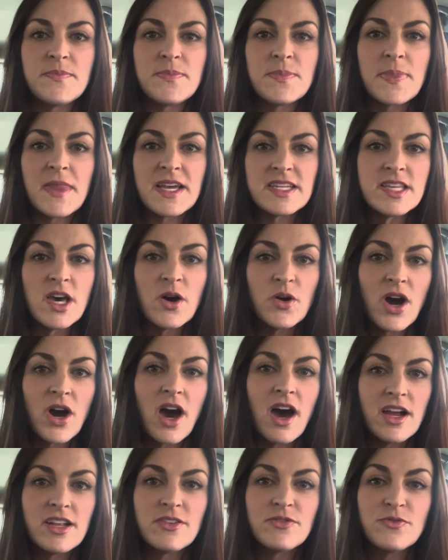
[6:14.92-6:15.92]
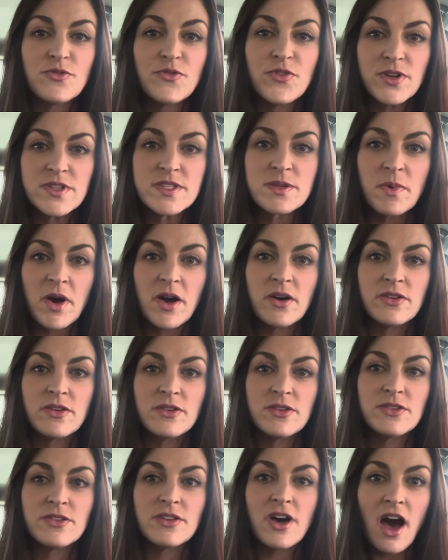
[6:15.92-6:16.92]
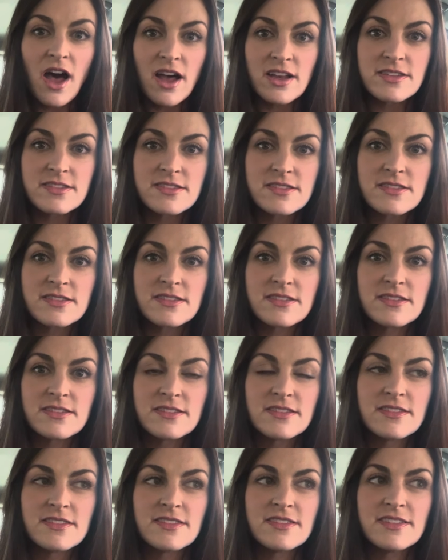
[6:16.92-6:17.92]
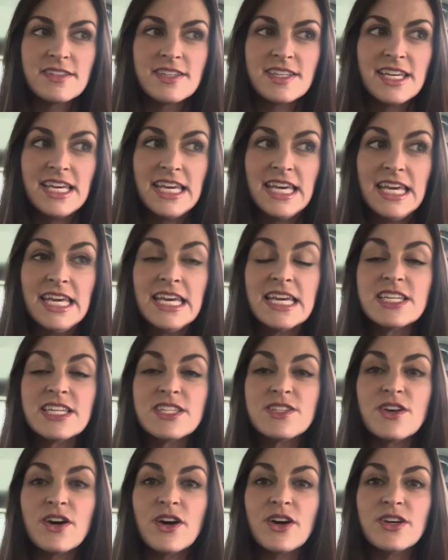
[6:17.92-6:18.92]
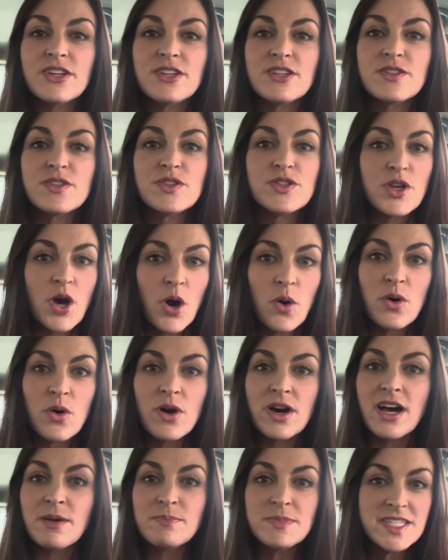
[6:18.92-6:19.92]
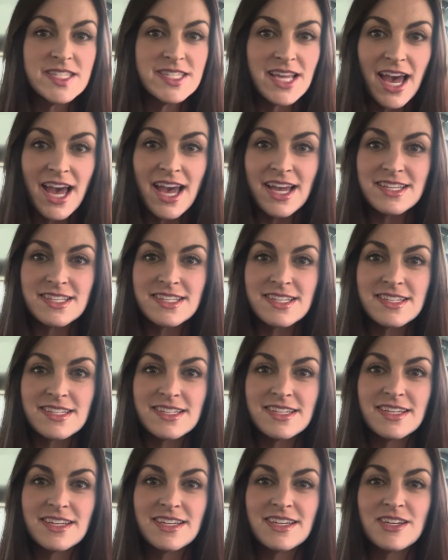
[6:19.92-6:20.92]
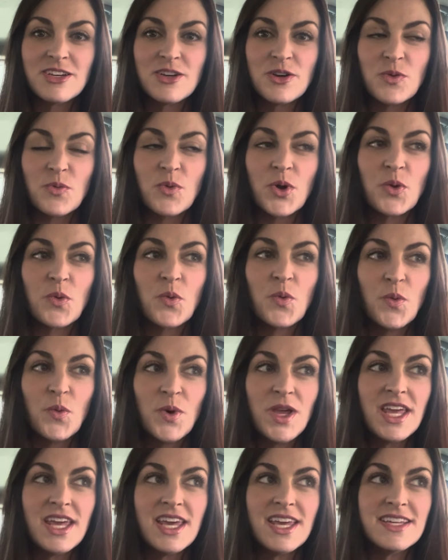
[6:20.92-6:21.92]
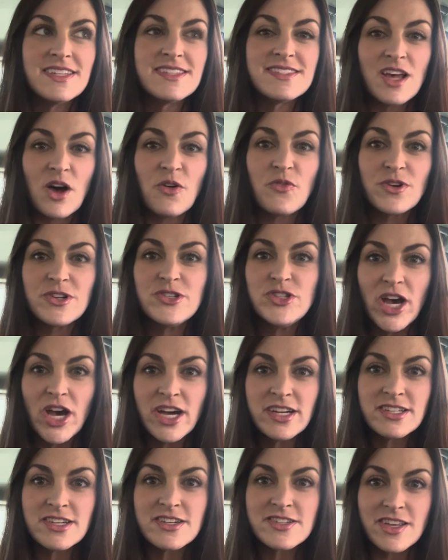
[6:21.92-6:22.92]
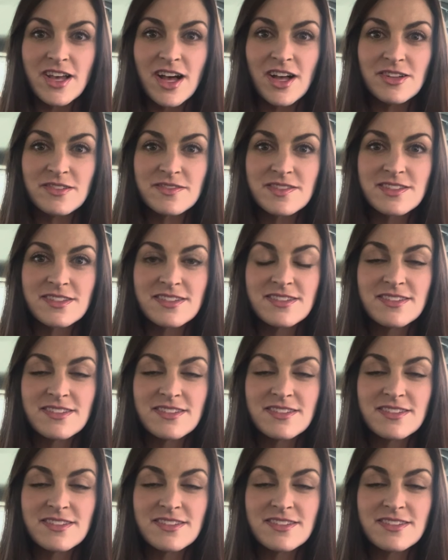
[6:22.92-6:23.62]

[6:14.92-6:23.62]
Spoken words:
That's how God feels about us. He is so upset when we self-reject ourselves.